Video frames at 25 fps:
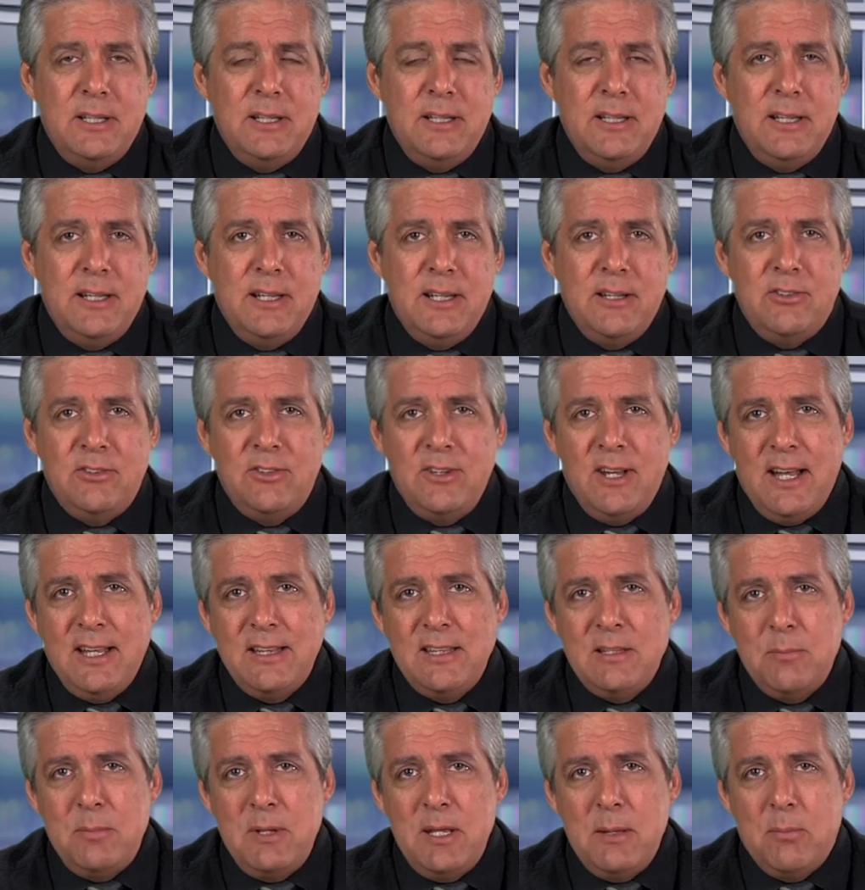it's
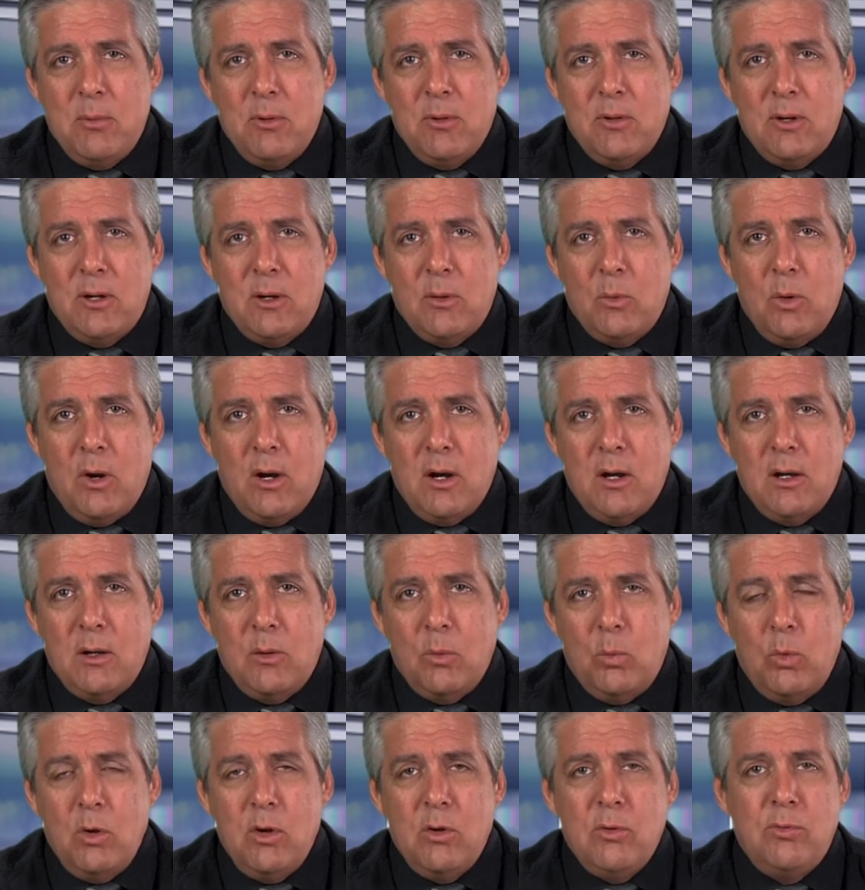not that people
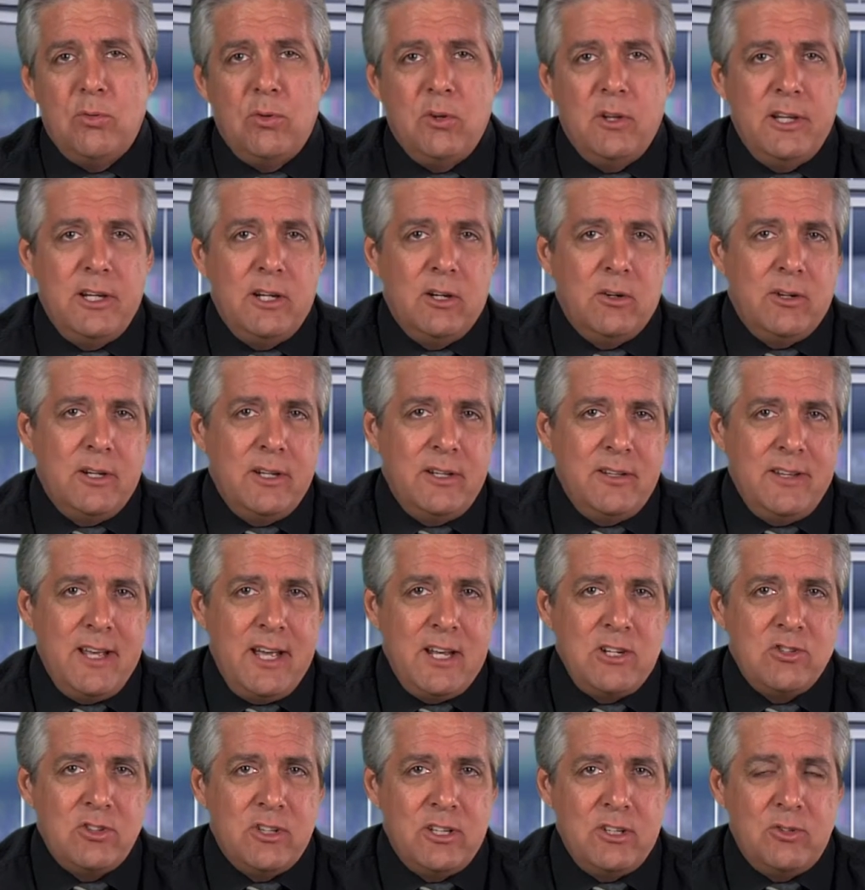are willfully or
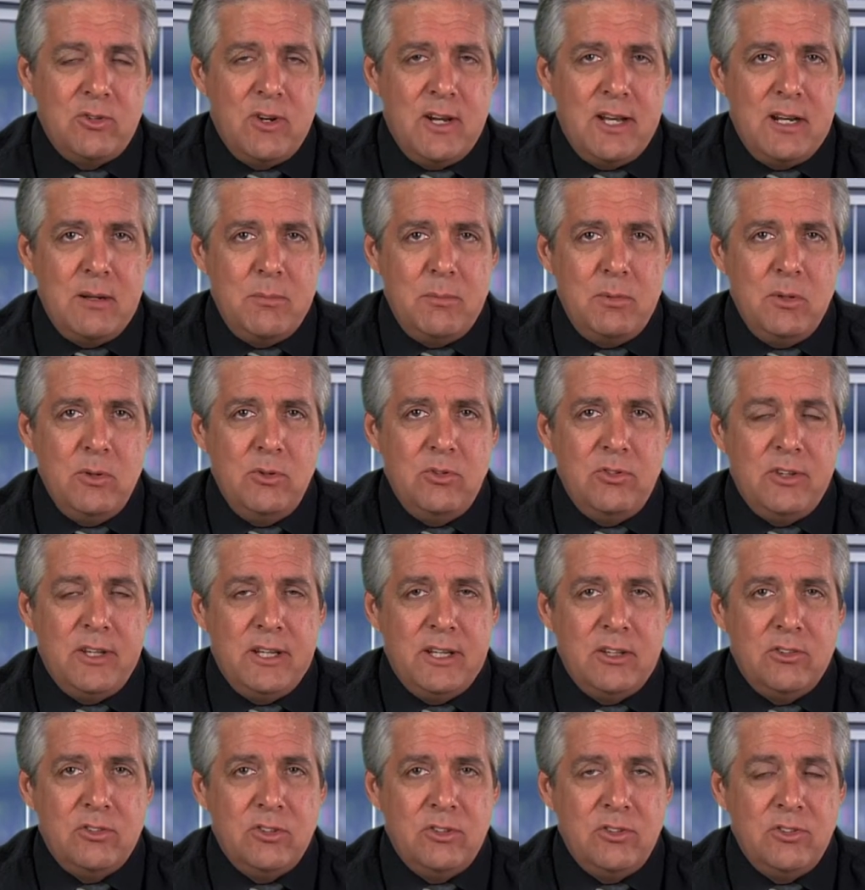intentionally trying to abuse
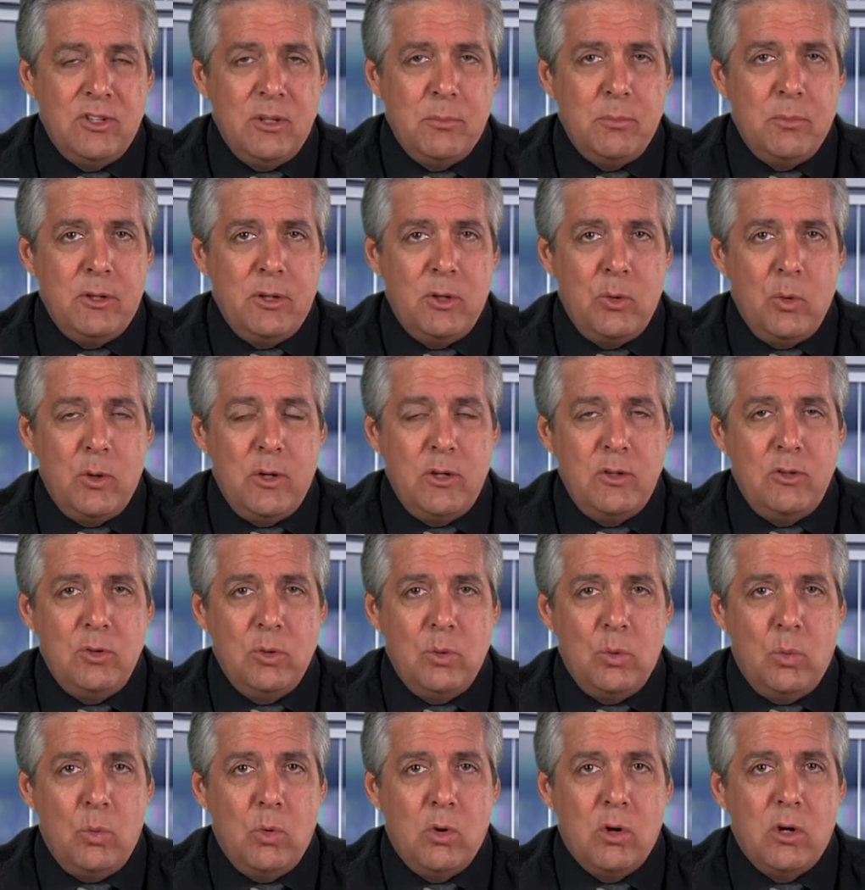things. They're simply going
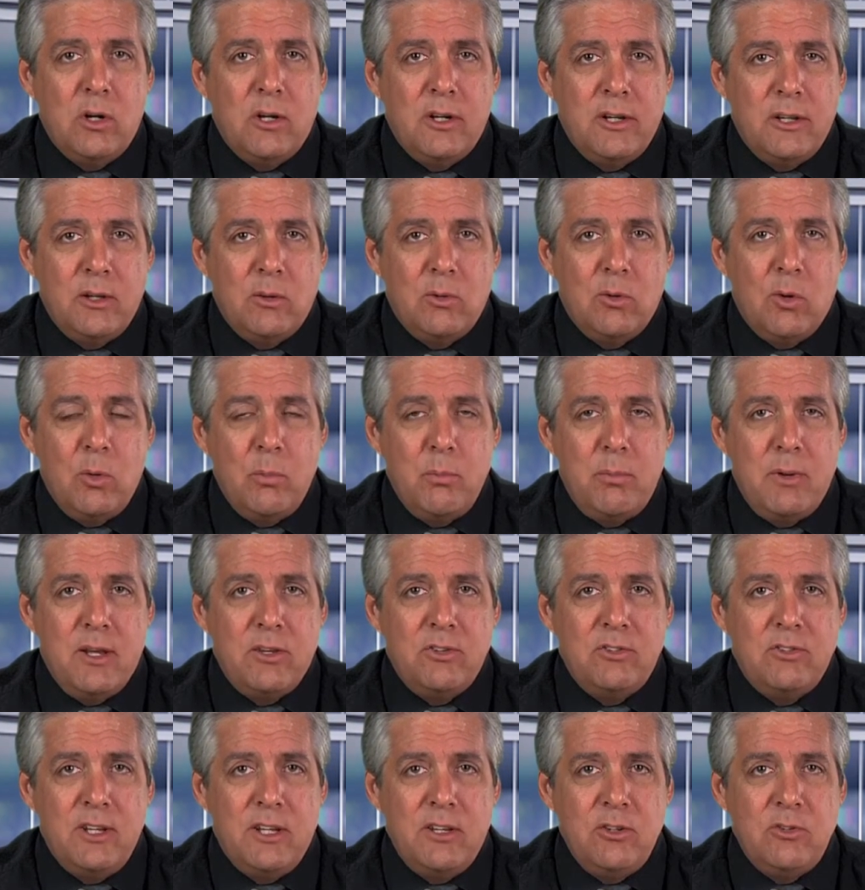to work in their own
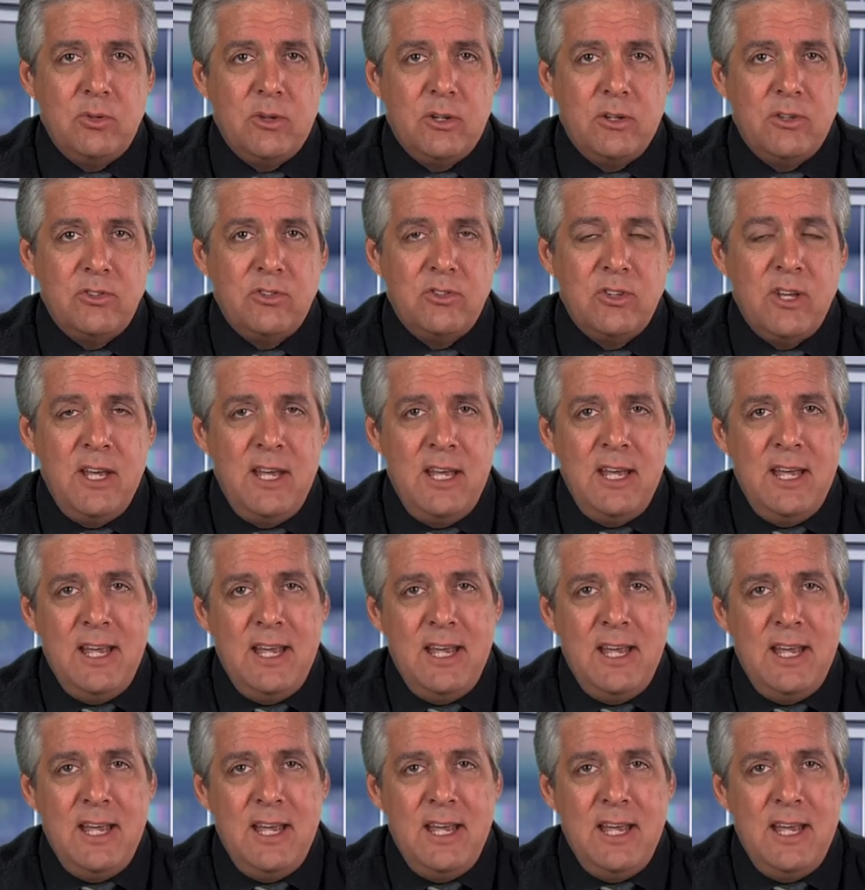best interest.